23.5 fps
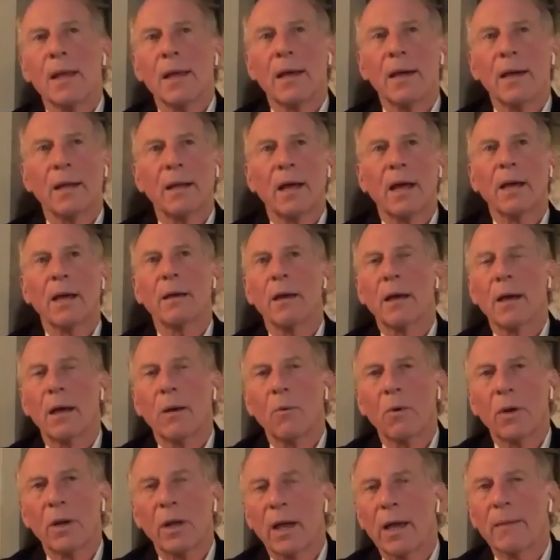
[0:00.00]
And
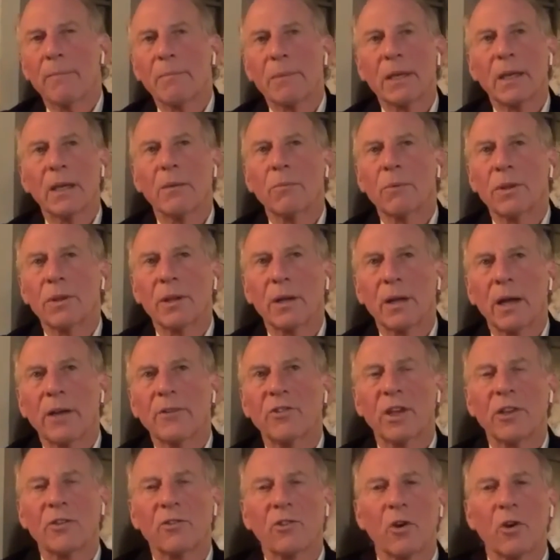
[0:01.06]
when I begin with it, I
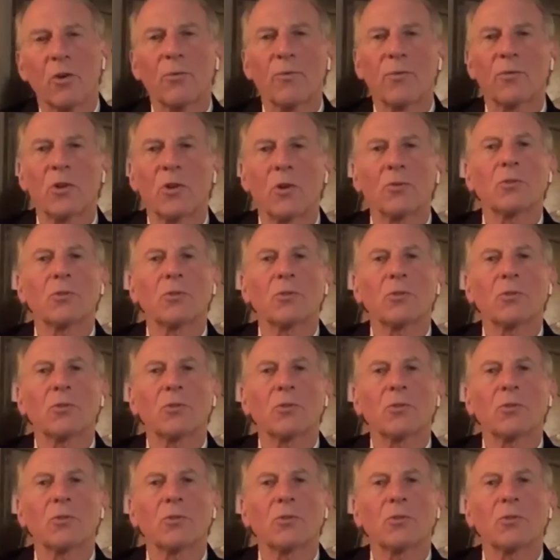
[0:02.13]
say, "Don't